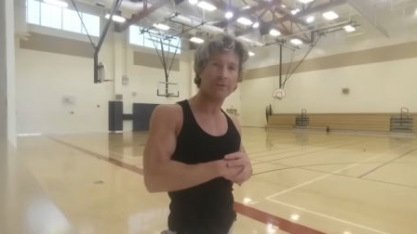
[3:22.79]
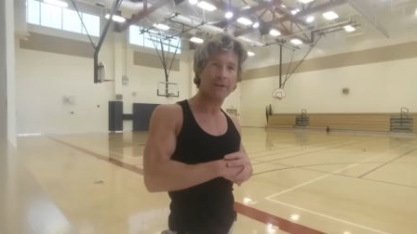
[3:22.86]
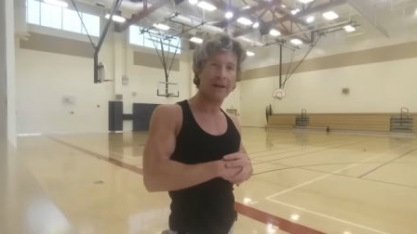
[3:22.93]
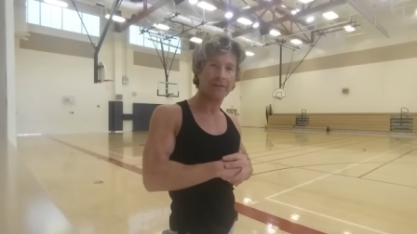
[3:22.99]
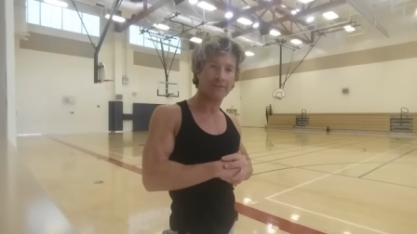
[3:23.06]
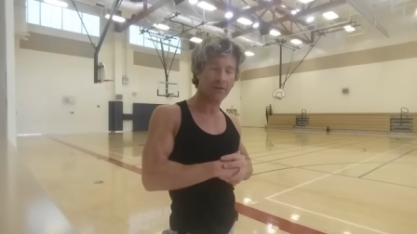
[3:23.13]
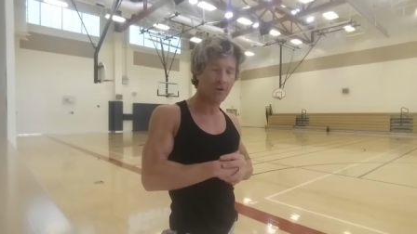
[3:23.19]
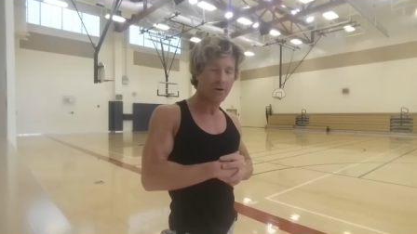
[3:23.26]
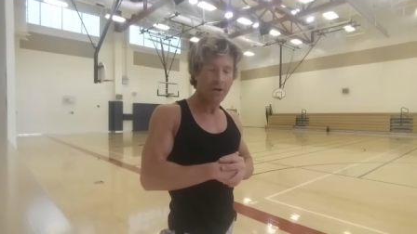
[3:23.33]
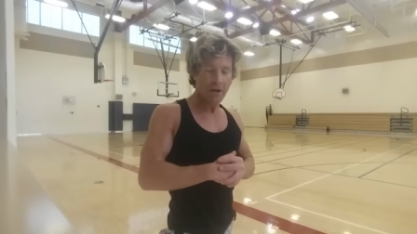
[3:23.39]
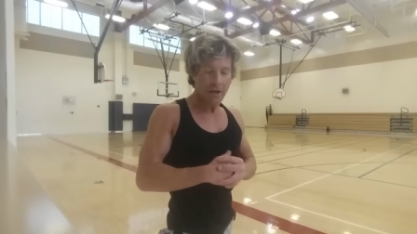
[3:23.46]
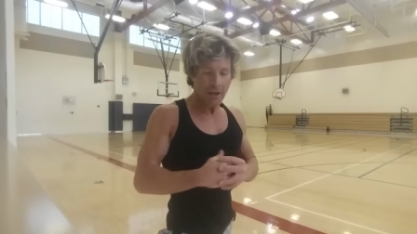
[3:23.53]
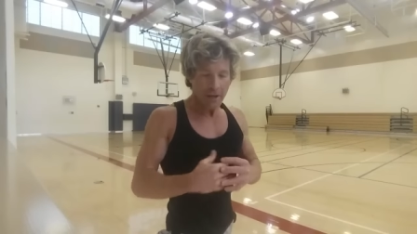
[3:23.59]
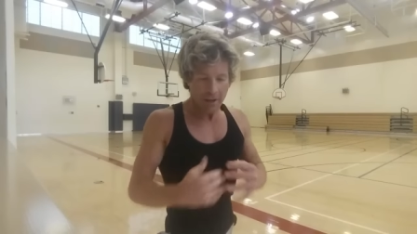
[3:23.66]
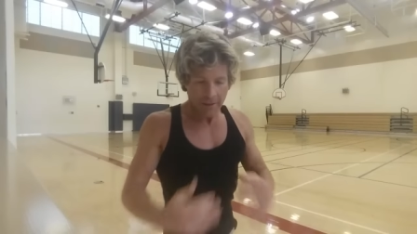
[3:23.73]
to do that. So
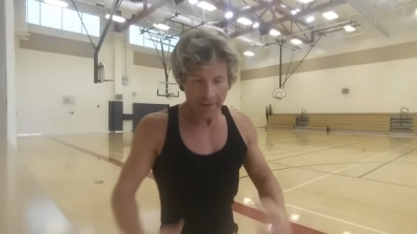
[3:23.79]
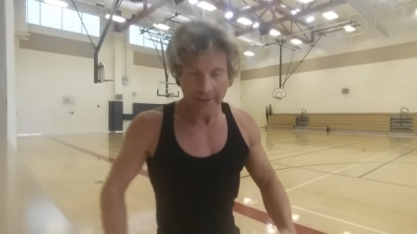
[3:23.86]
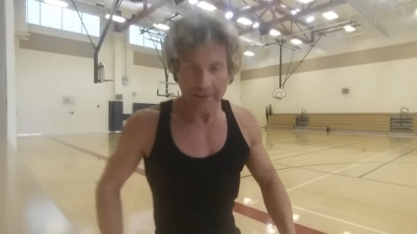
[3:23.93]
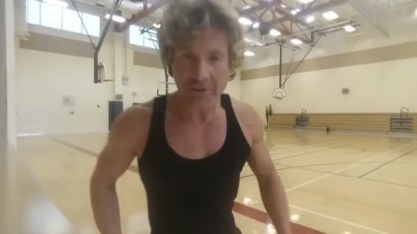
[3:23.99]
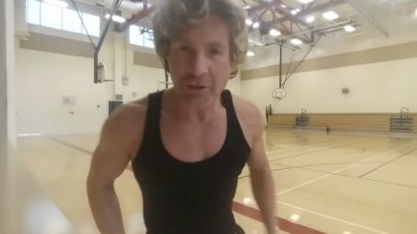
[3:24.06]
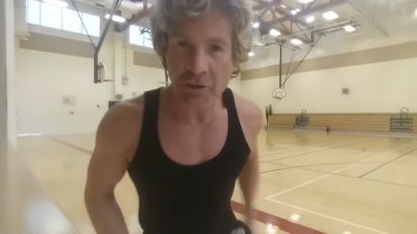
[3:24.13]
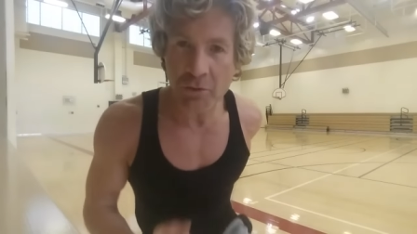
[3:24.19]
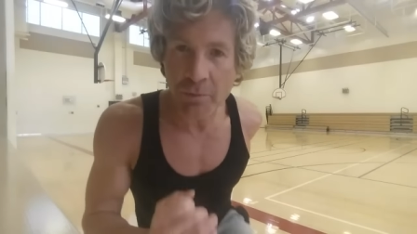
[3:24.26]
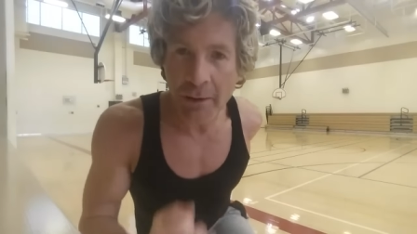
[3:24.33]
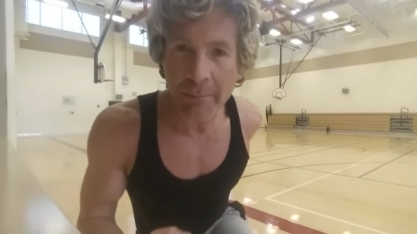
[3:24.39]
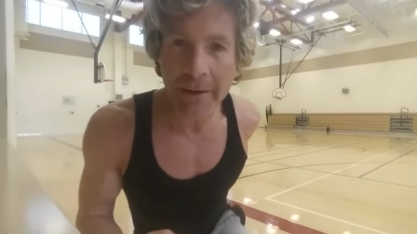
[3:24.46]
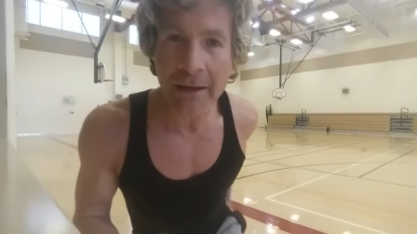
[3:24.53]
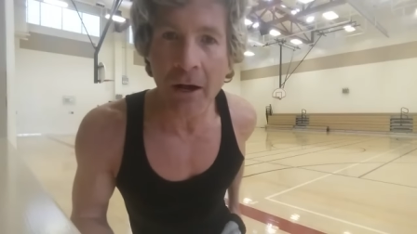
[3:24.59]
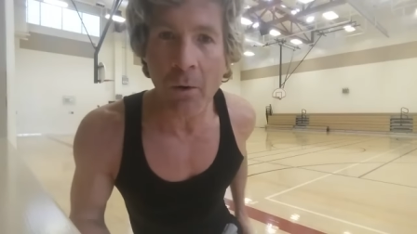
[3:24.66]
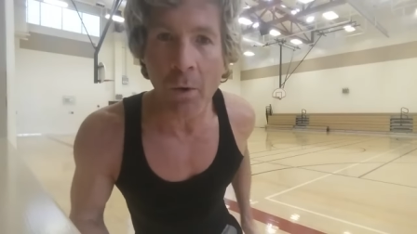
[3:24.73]
like just
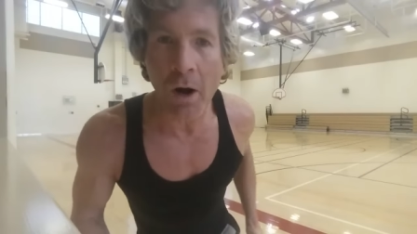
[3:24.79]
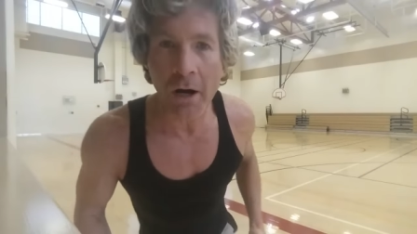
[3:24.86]
being out